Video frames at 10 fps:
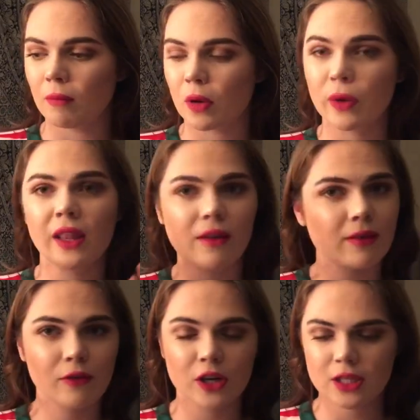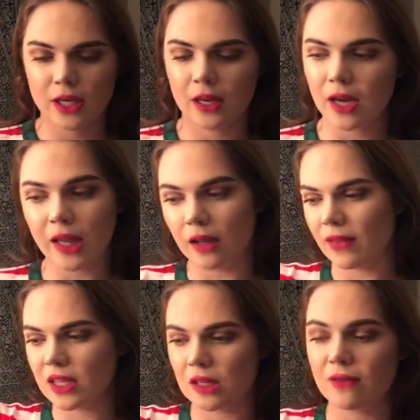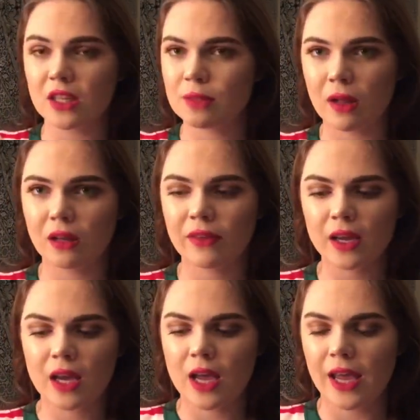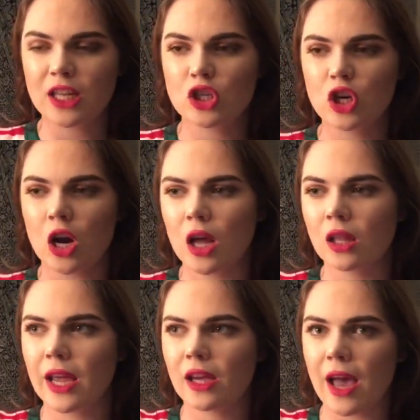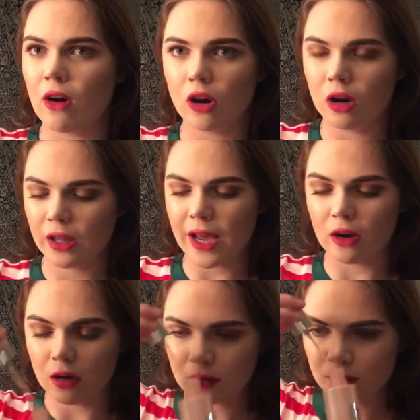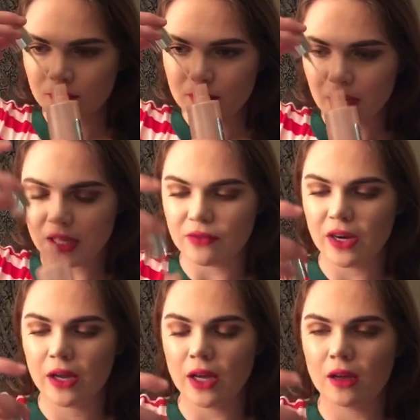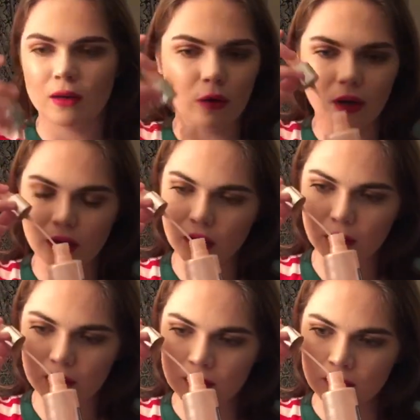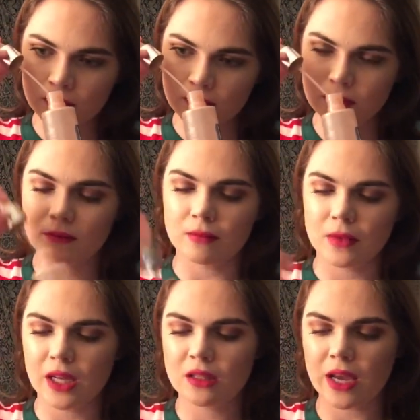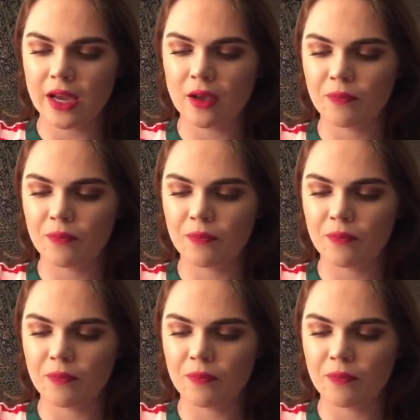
relief for your skin. I love that stuff, the smell of it. It's not like alcohol-y at all. It's very, I don't know. It's like